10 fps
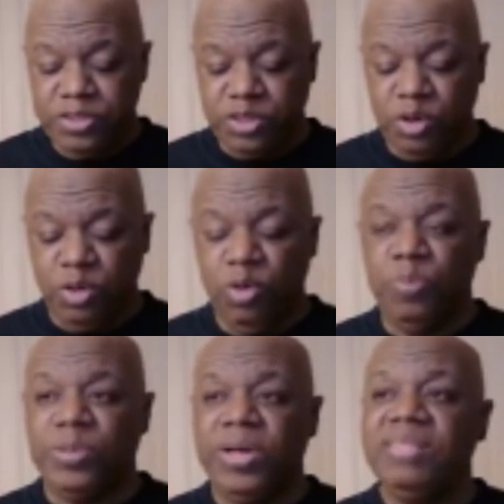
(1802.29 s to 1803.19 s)

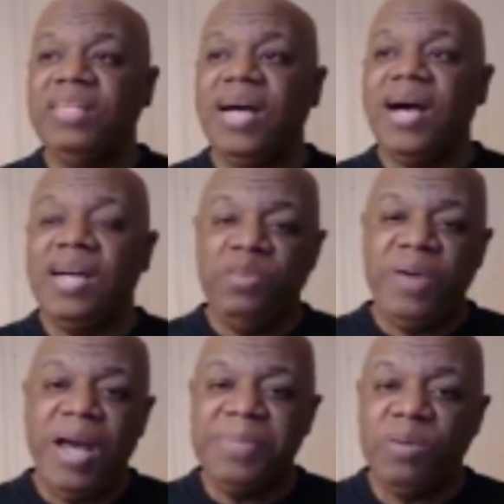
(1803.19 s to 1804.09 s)
So praise God.
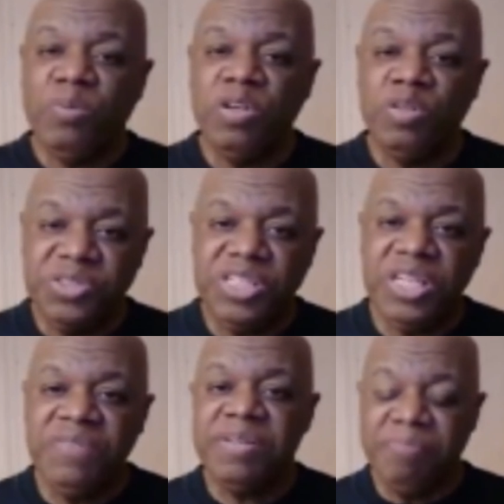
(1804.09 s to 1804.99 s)
Grab that word,
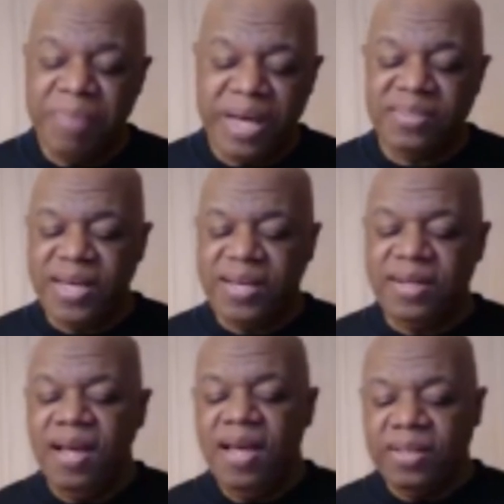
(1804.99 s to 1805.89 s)
receive it,
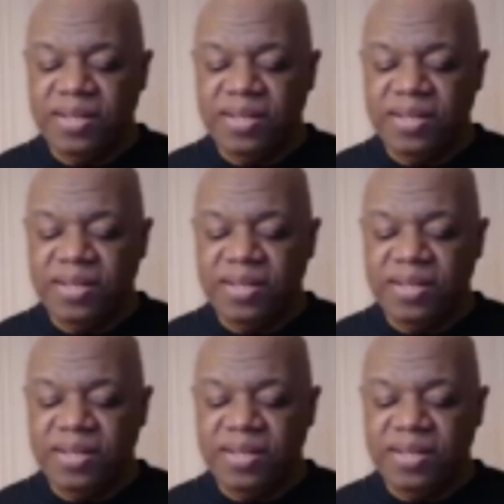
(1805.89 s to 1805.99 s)
meditate it,